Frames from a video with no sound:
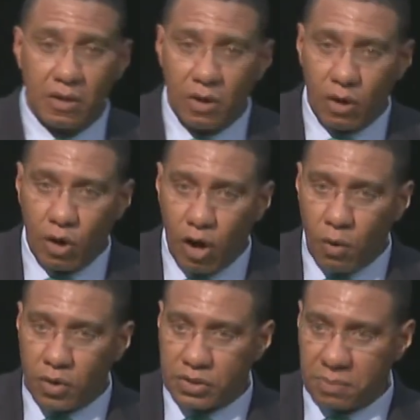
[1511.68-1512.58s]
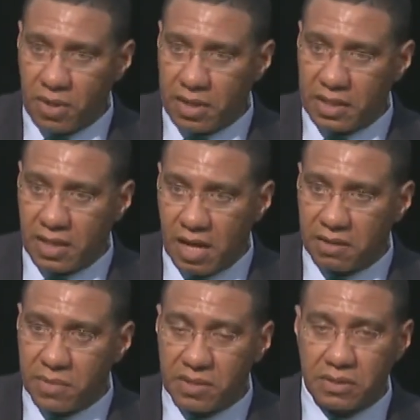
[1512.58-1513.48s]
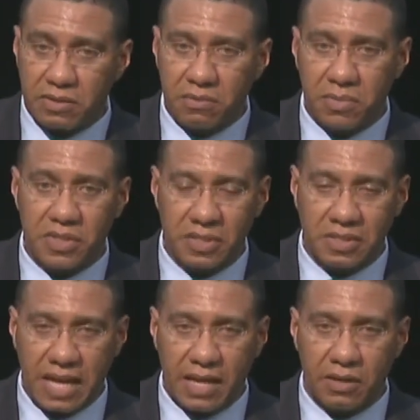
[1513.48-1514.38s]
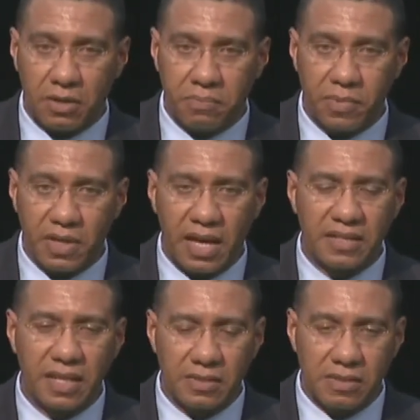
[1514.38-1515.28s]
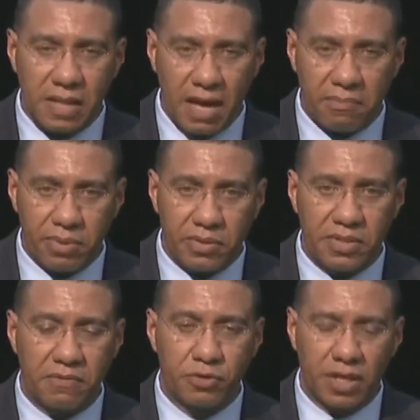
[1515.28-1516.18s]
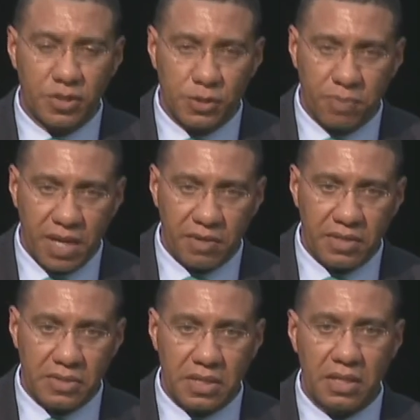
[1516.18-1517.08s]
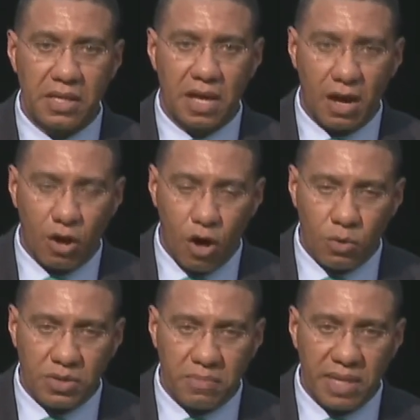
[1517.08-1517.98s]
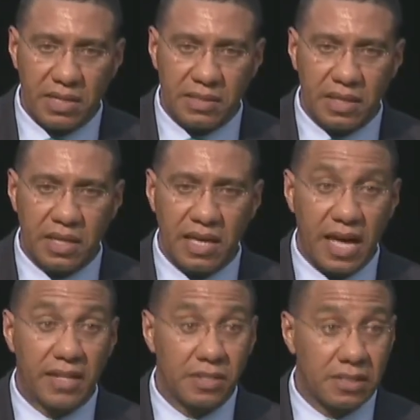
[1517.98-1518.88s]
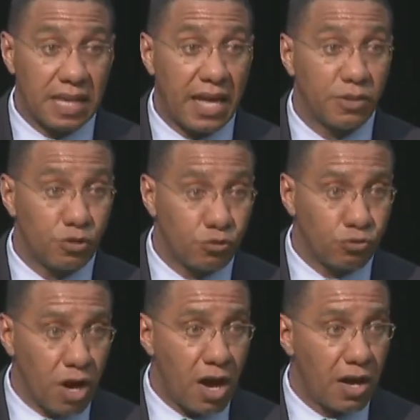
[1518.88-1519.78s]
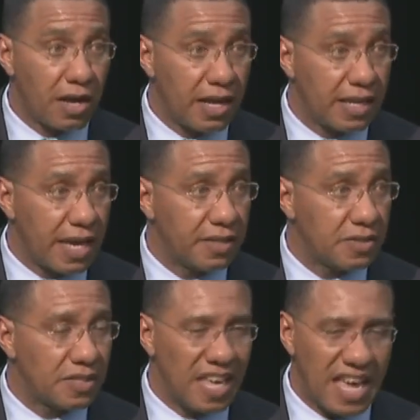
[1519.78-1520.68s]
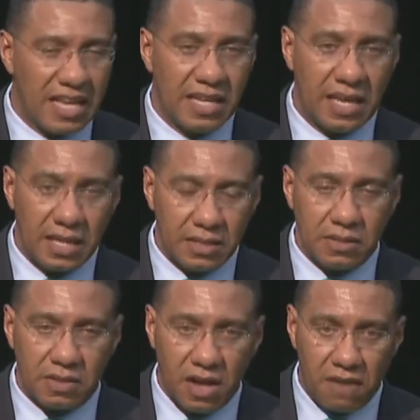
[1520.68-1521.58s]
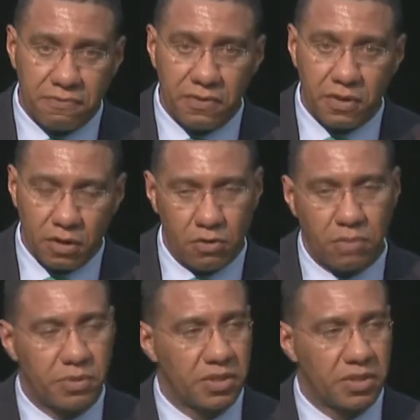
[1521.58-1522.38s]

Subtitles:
our small economies must stand up as examples of transparency, accountability, and stand strong against any hint of corruption.